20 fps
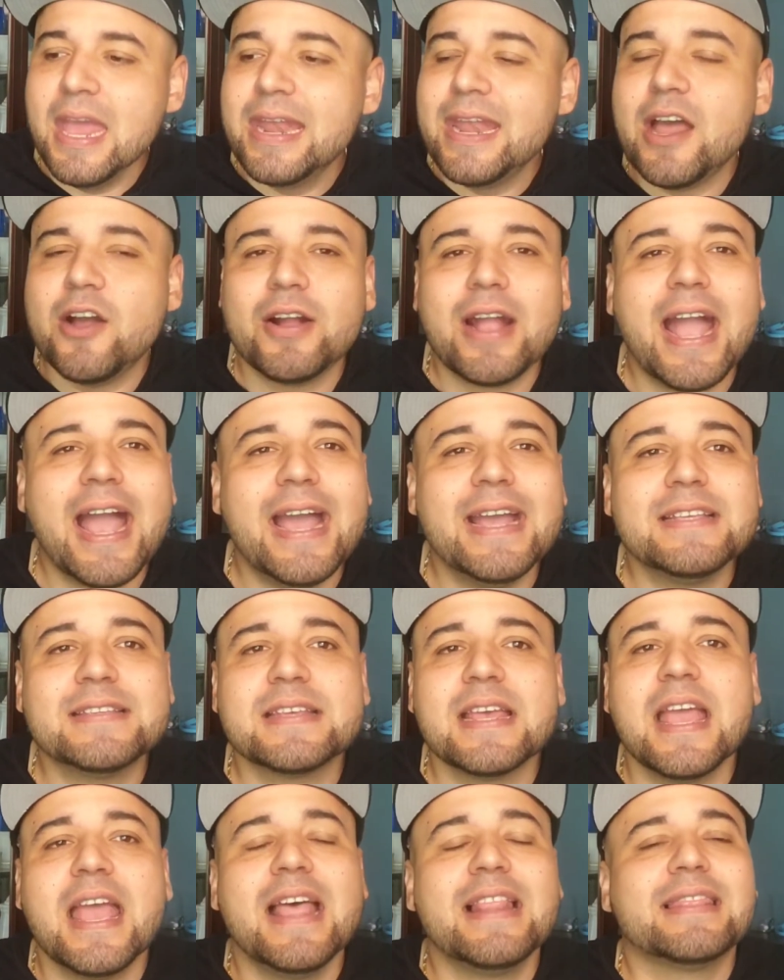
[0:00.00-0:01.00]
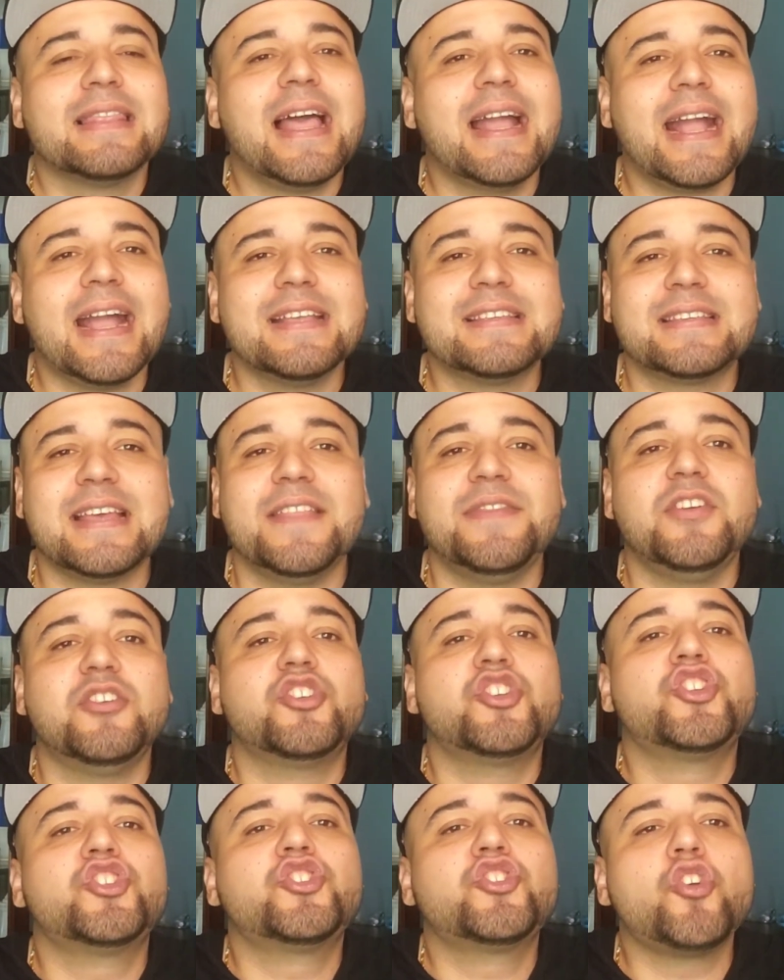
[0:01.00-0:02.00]
Now, guys, like I said,
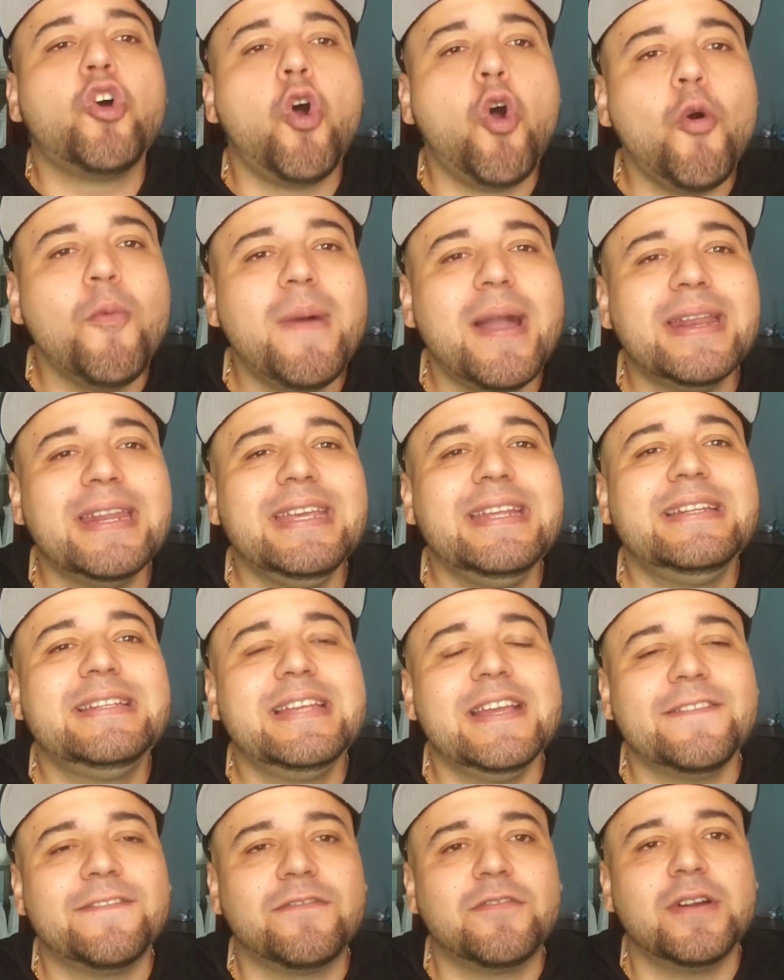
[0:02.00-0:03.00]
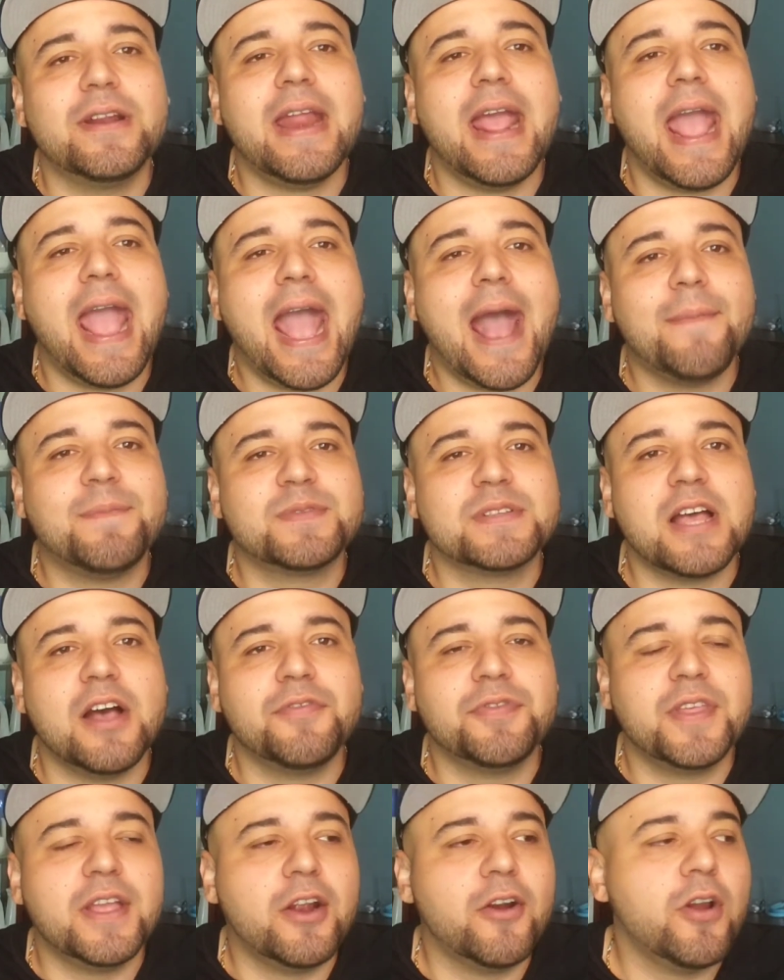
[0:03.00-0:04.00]
there's so many different apps
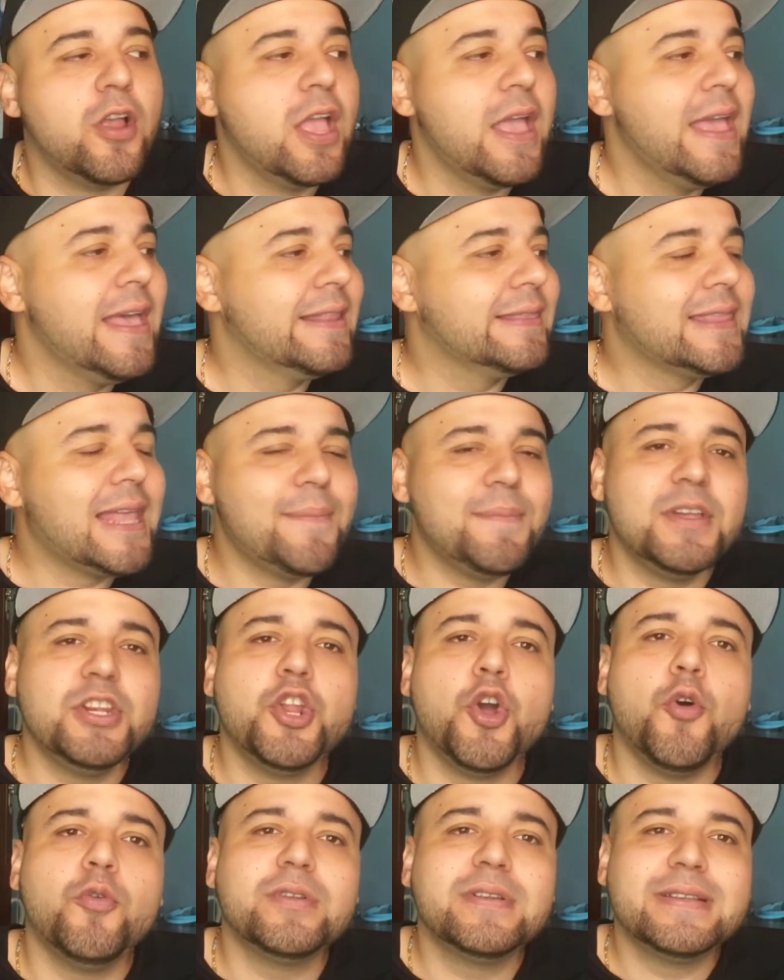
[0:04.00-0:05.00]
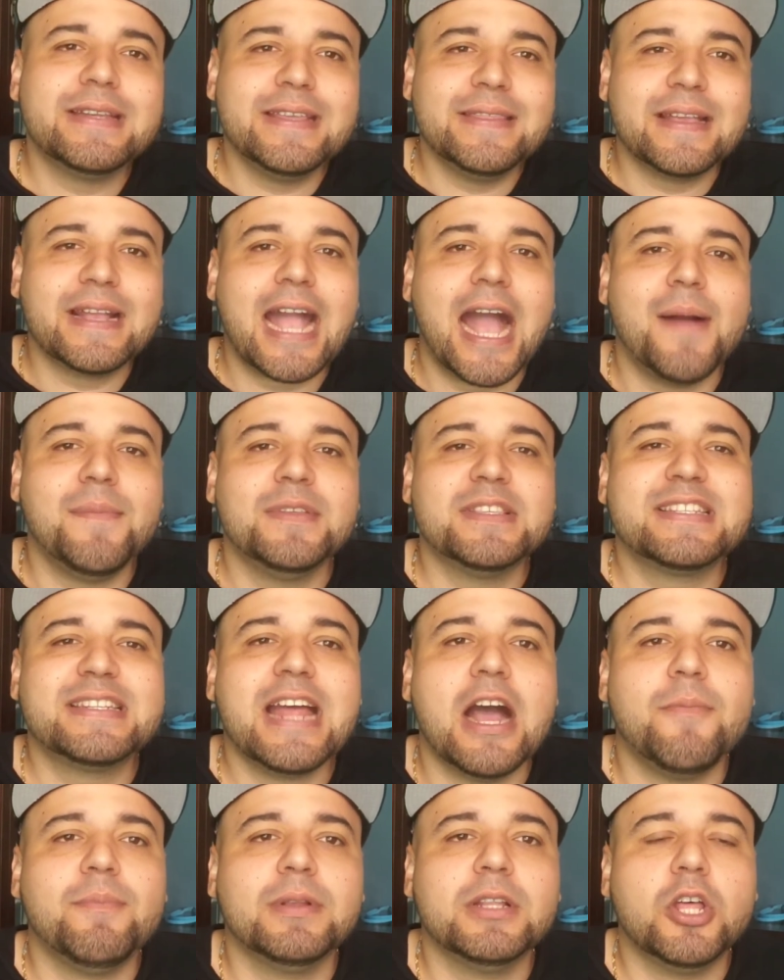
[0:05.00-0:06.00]
out there. Let me know in the comments
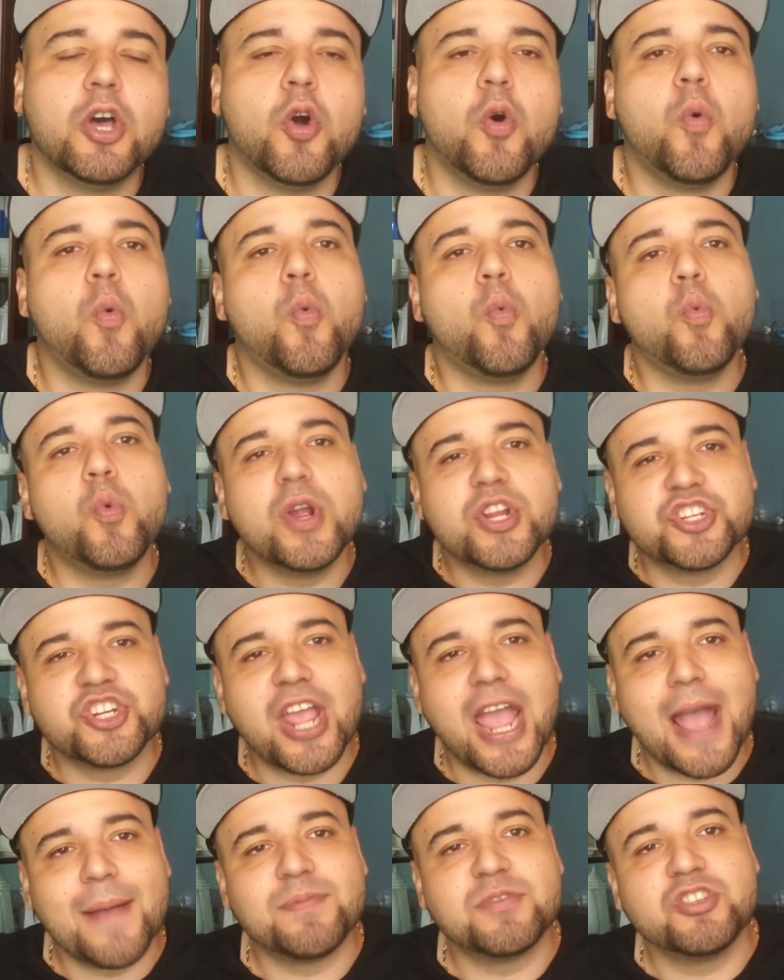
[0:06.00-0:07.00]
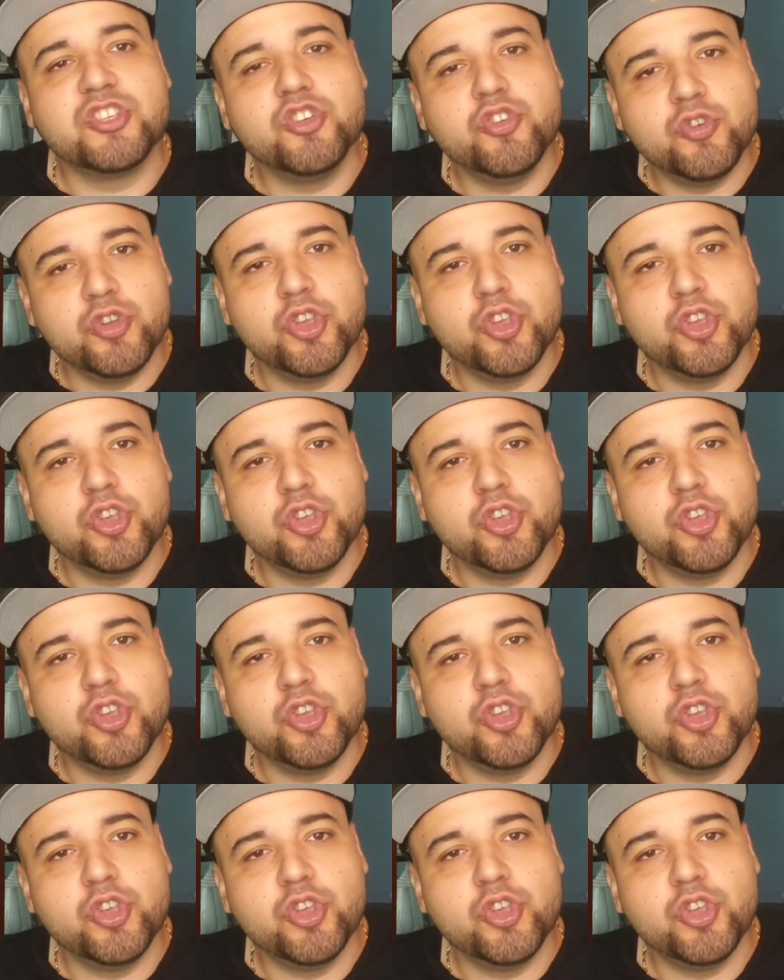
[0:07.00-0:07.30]
down below which apps you